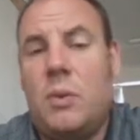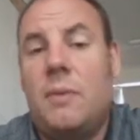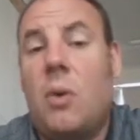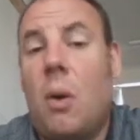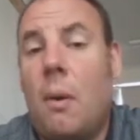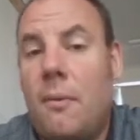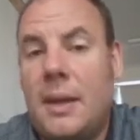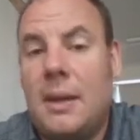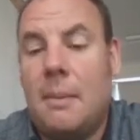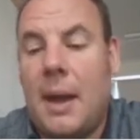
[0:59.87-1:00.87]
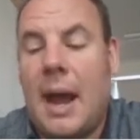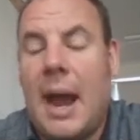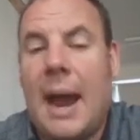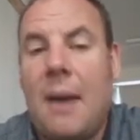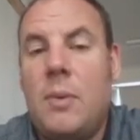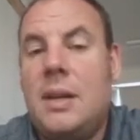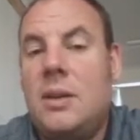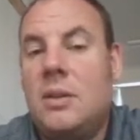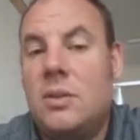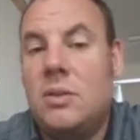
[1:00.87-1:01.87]
we've got to think about how we
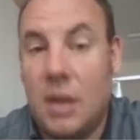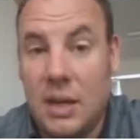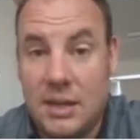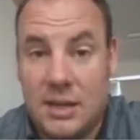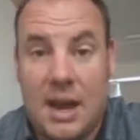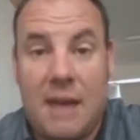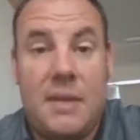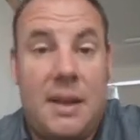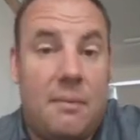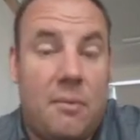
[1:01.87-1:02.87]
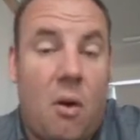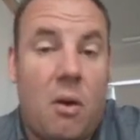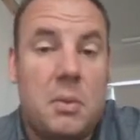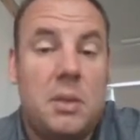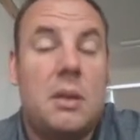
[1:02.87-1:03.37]
can save the environment,